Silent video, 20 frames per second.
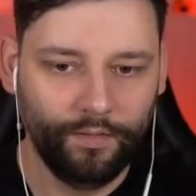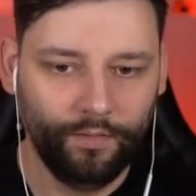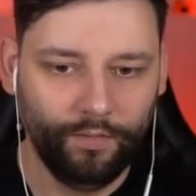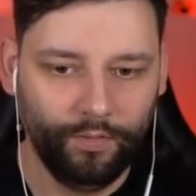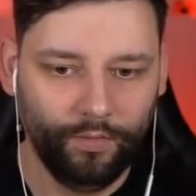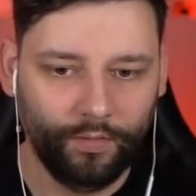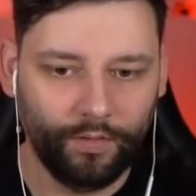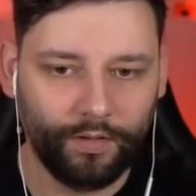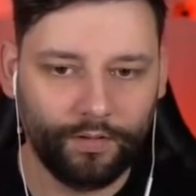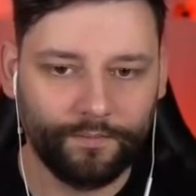
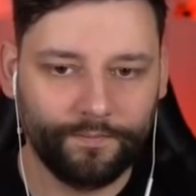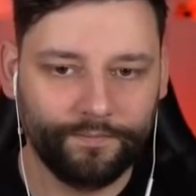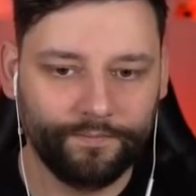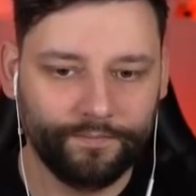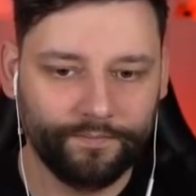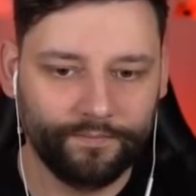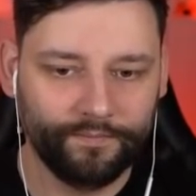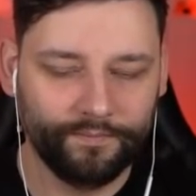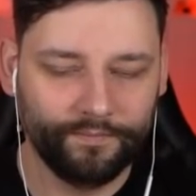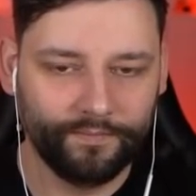Whoop.
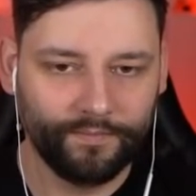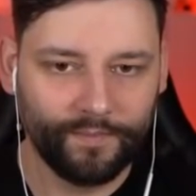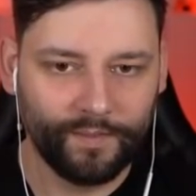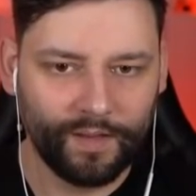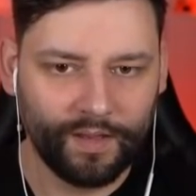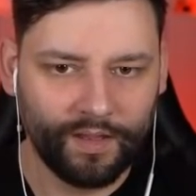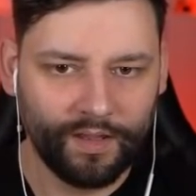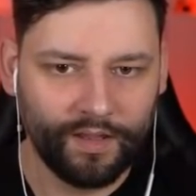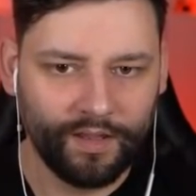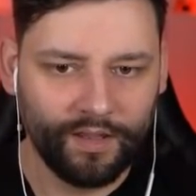
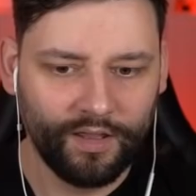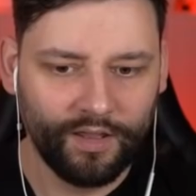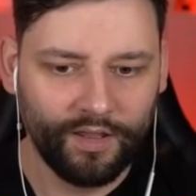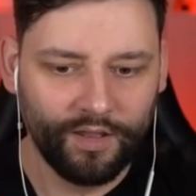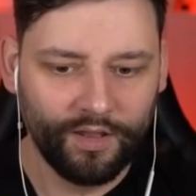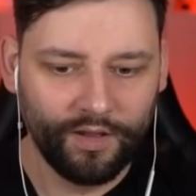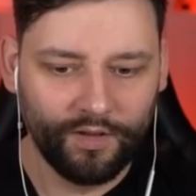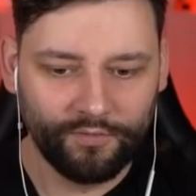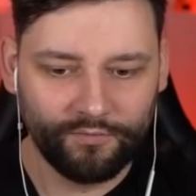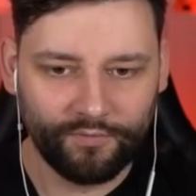
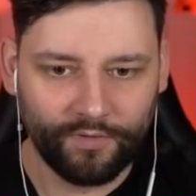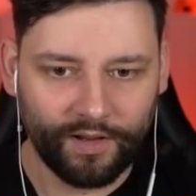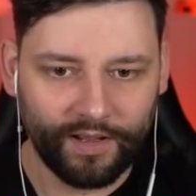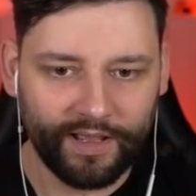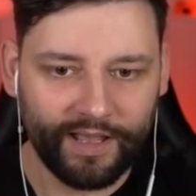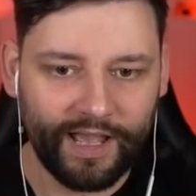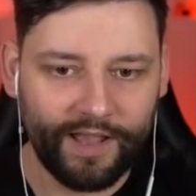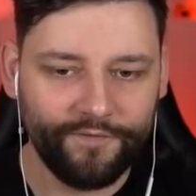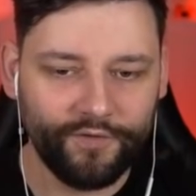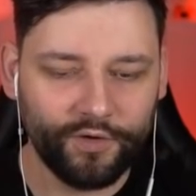Right,
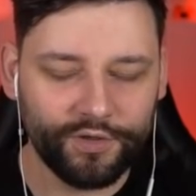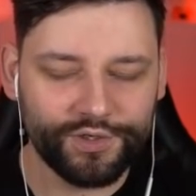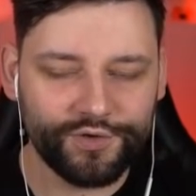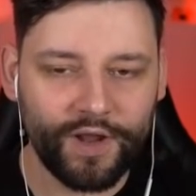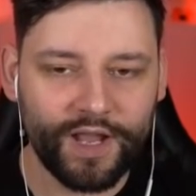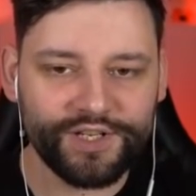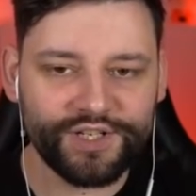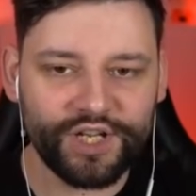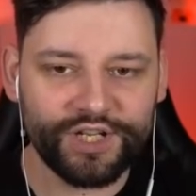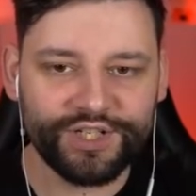I have your
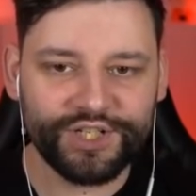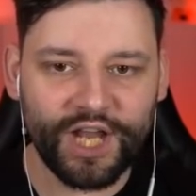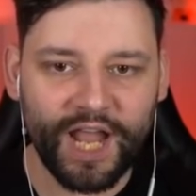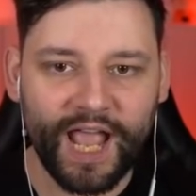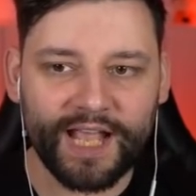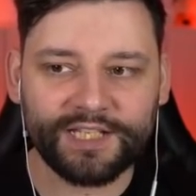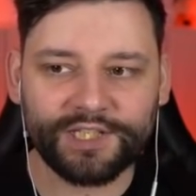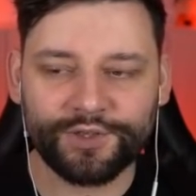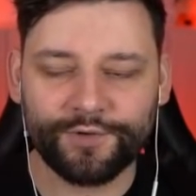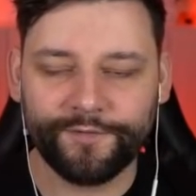treasure
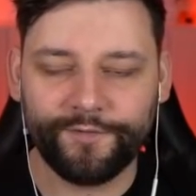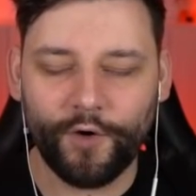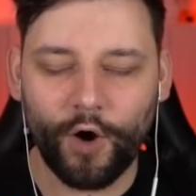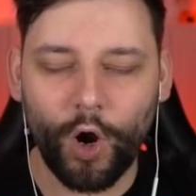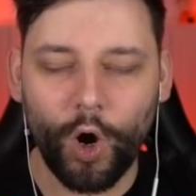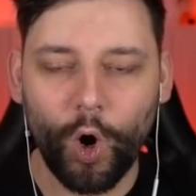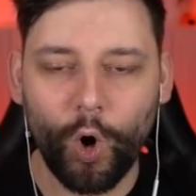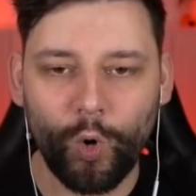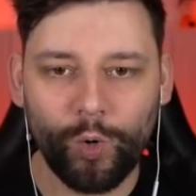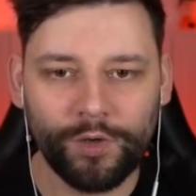chest,
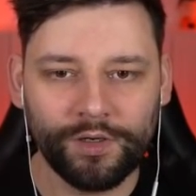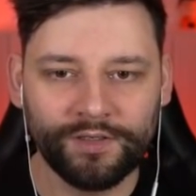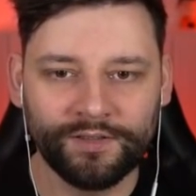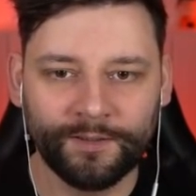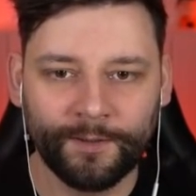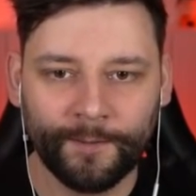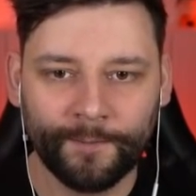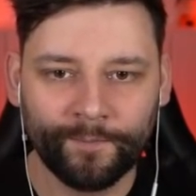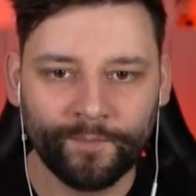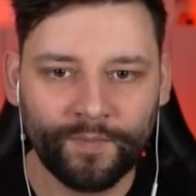foe!
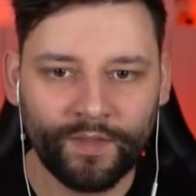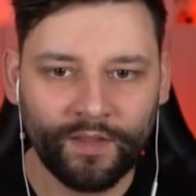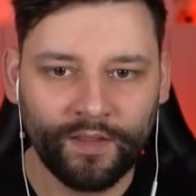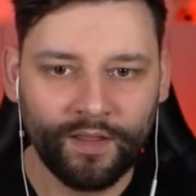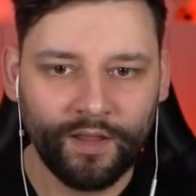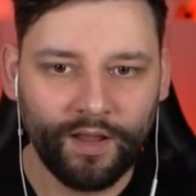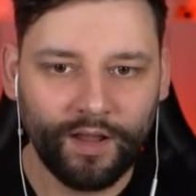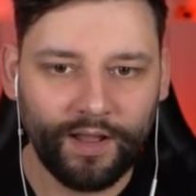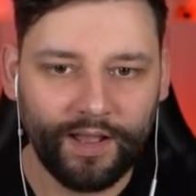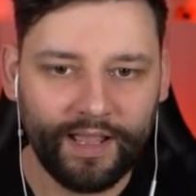
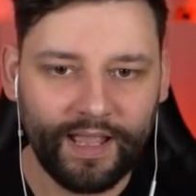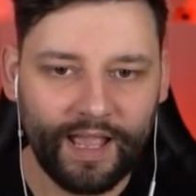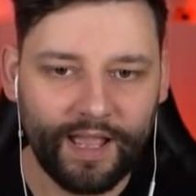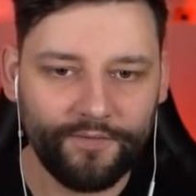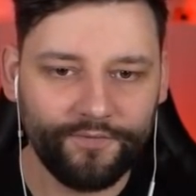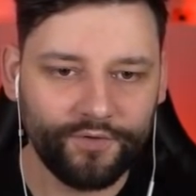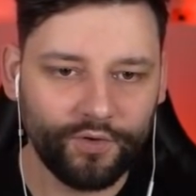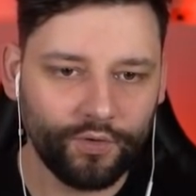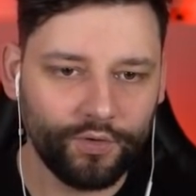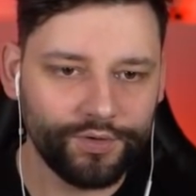I
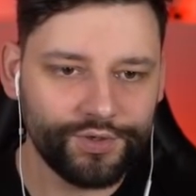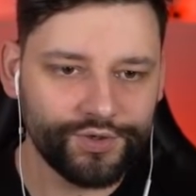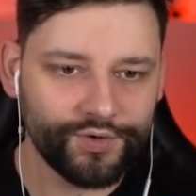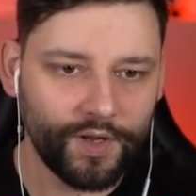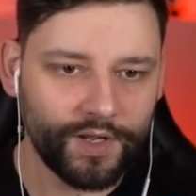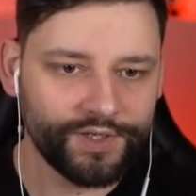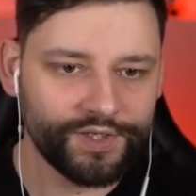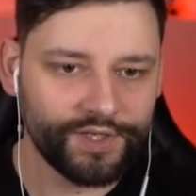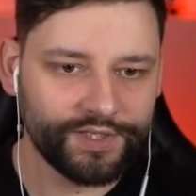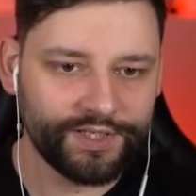have your
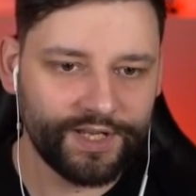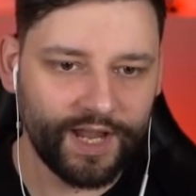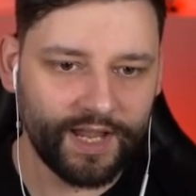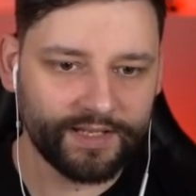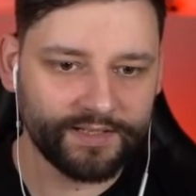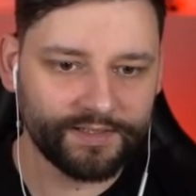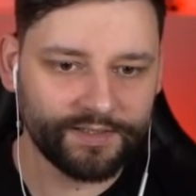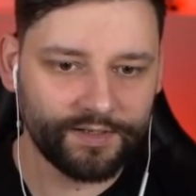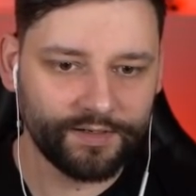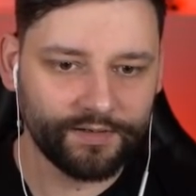treasure
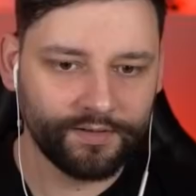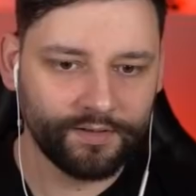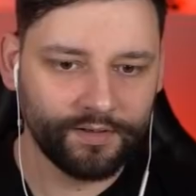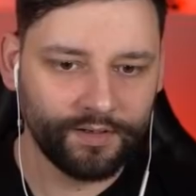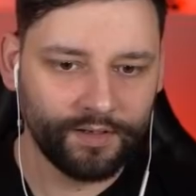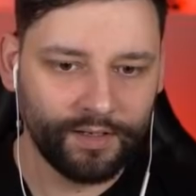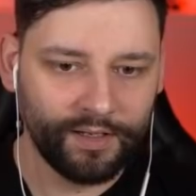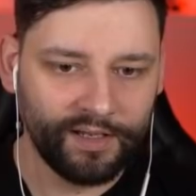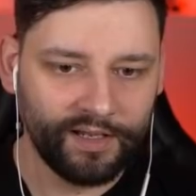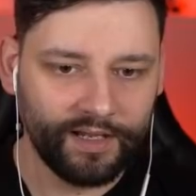chest.
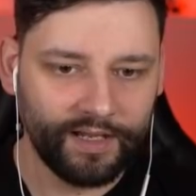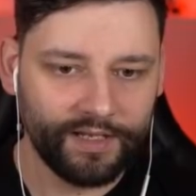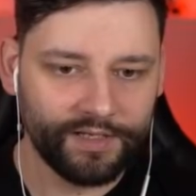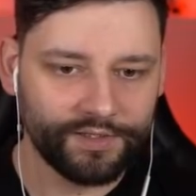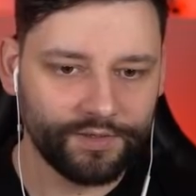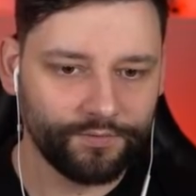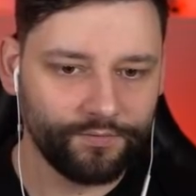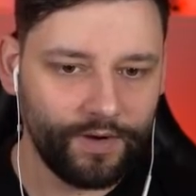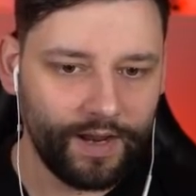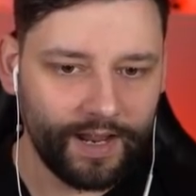
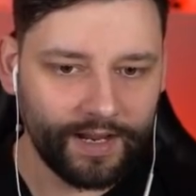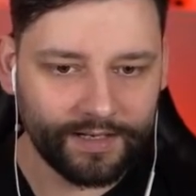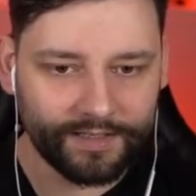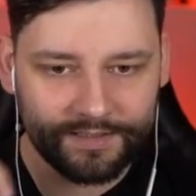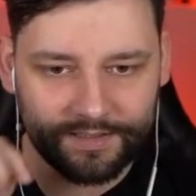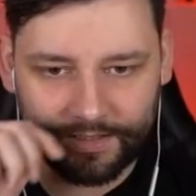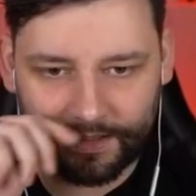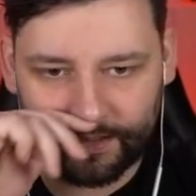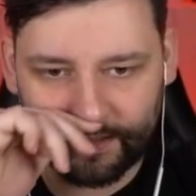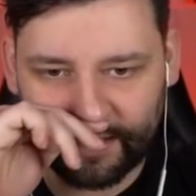
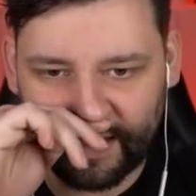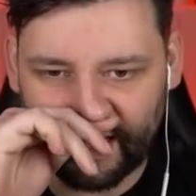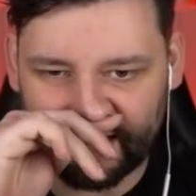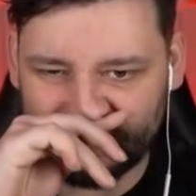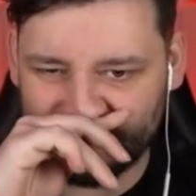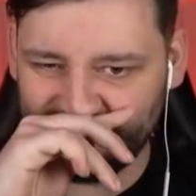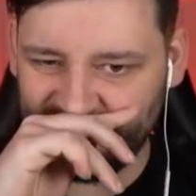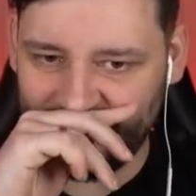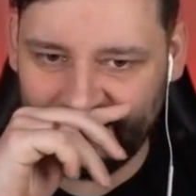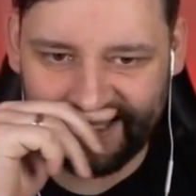Interact,
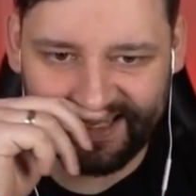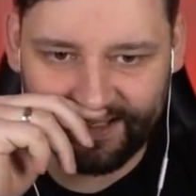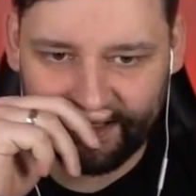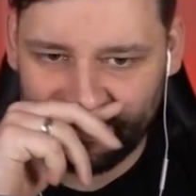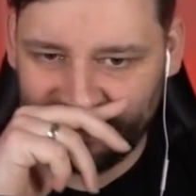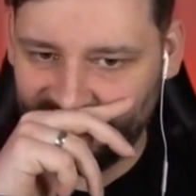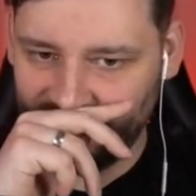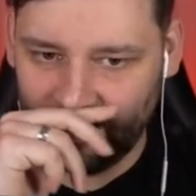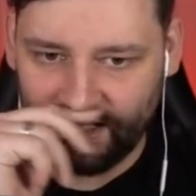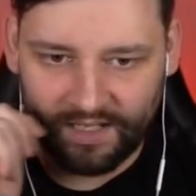that's me.
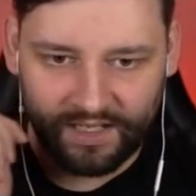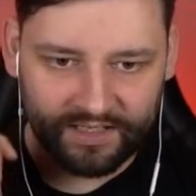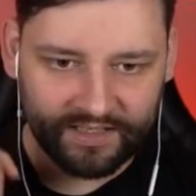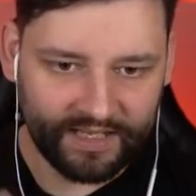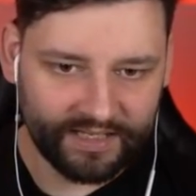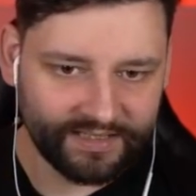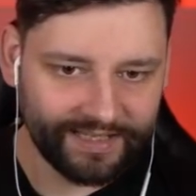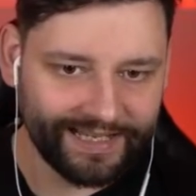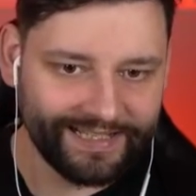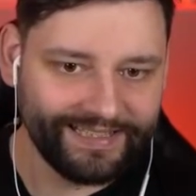
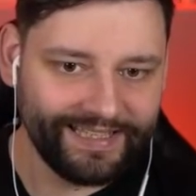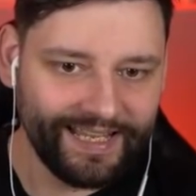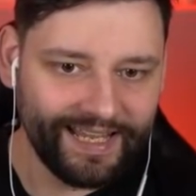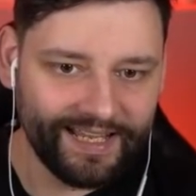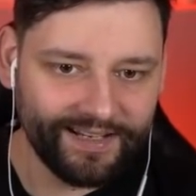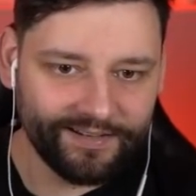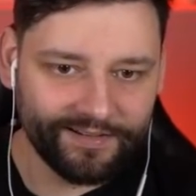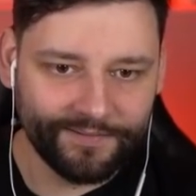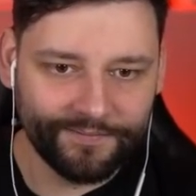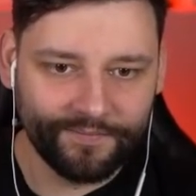Yes, I
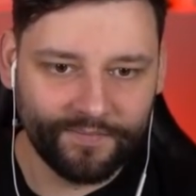did.